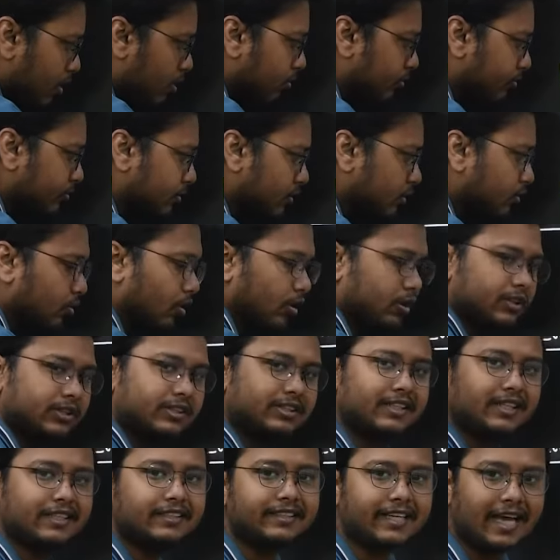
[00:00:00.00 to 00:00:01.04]
of the
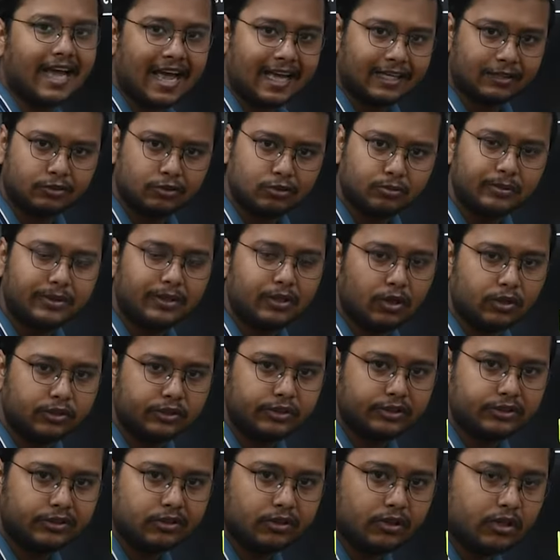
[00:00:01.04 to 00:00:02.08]
constants has to be
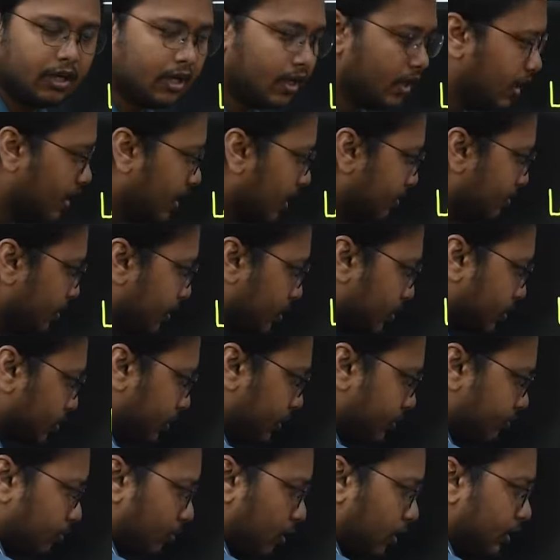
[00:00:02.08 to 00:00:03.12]
non-zero, because
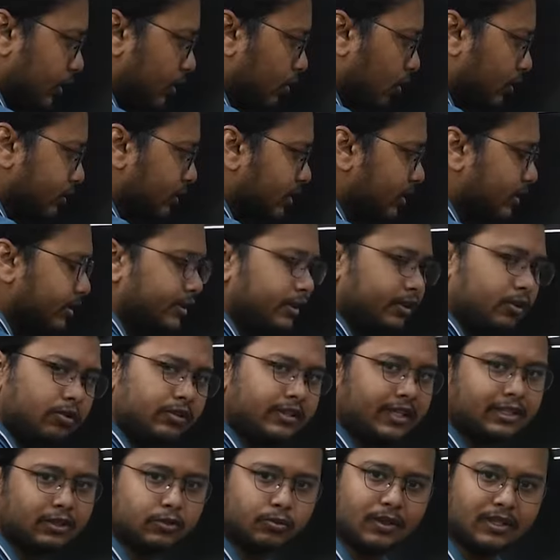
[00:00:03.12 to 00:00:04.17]
if all the constants are 0,
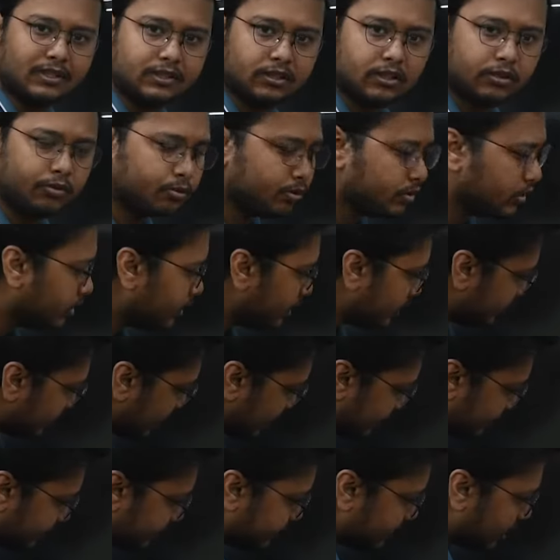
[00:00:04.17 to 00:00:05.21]
that's one solution and
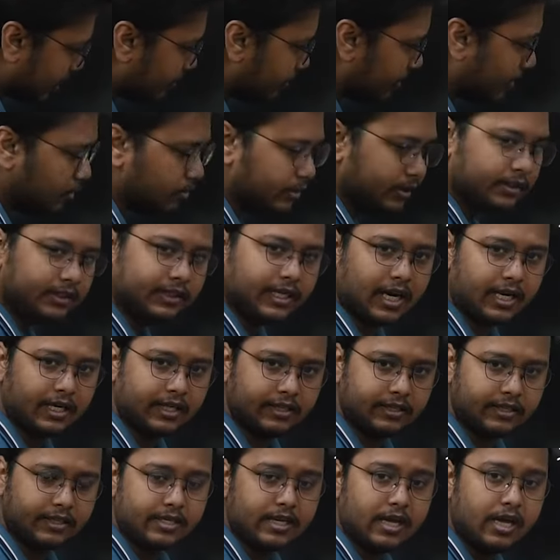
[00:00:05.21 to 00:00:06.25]
that has come into this
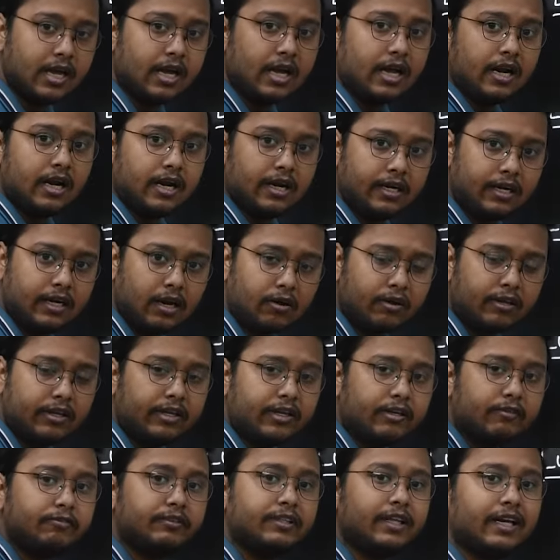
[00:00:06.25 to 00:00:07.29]
category. Now
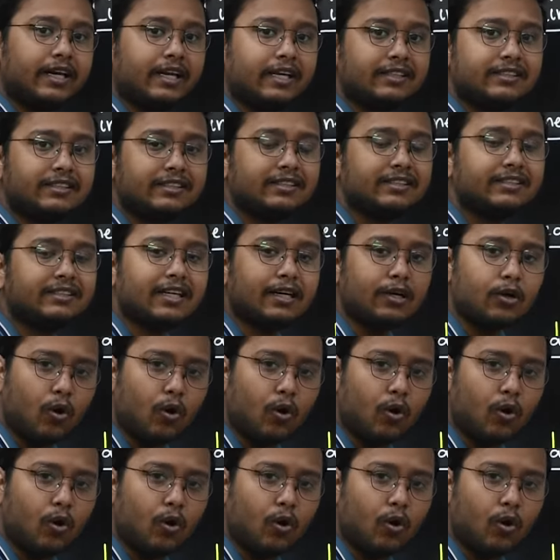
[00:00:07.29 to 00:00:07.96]
if there exists an